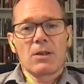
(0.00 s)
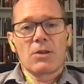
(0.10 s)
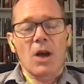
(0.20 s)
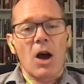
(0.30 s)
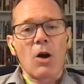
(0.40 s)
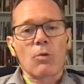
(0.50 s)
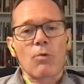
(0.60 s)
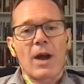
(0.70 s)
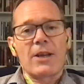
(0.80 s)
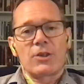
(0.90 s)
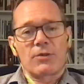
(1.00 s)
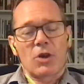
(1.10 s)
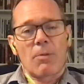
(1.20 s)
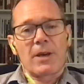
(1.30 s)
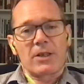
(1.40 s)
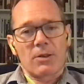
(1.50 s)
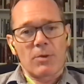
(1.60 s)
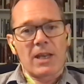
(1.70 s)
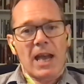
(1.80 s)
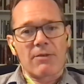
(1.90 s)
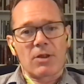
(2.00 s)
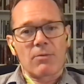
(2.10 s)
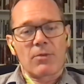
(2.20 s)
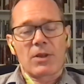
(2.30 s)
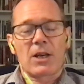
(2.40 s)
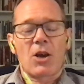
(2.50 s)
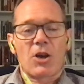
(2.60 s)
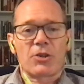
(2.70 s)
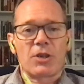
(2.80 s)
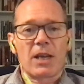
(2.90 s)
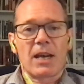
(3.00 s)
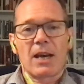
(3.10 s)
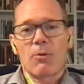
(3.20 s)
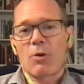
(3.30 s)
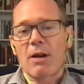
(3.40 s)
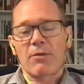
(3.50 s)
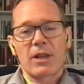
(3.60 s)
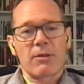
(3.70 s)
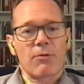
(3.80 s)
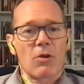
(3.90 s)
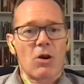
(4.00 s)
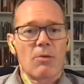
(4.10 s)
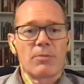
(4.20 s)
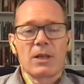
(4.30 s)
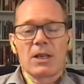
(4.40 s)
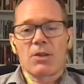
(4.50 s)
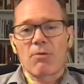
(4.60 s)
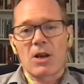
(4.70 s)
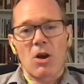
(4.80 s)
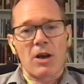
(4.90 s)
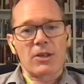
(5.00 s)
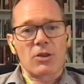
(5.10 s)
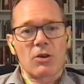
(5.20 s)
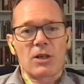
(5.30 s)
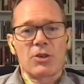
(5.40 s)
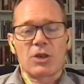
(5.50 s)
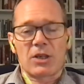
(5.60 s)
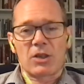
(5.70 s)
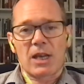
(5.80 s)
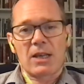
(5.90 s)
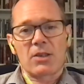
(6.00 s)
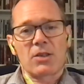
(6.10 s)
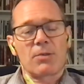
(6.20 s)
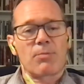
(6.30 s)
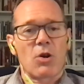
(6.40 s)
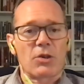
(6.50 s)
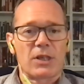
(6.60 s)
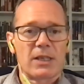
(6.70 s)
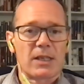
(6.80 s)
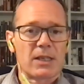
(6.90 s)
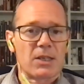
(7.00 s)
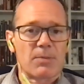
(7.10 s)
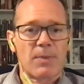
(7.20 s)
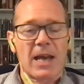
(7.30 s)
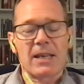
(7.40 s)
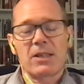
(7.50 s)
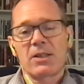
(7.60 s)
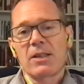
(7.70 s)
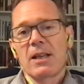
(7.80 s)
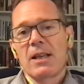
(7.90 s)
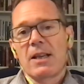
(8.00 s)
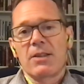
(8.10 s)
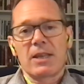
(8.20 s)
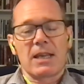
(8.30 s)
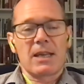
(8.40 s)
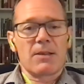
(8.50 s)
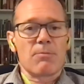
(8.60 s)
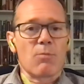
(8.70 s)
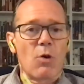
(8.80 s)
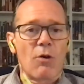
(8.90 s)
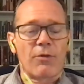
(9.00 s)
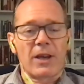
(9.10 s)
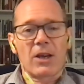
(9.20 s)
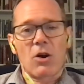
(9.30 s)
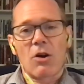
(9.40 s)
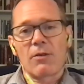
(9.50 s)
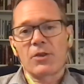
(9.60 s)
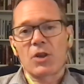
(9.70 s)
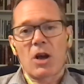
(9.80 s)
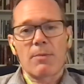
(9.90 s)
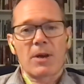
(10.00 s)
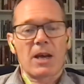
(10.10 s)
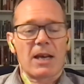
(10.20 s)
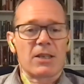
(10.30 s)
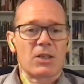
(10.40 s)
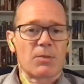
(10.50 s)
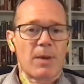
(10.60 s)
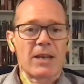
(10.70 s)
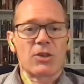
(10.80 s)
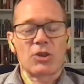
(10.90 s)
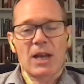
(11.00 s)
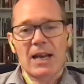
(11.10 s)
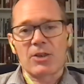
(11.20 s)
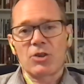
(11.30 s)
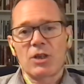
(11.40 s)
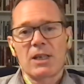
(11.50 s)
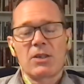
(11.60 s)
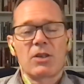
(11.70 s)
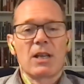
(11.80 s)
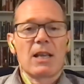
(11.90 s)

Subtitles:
The whole range of topics that we gave them for the last year were everything from the reliance on logistics, proxies in space, the morphing of cyber and space challenges,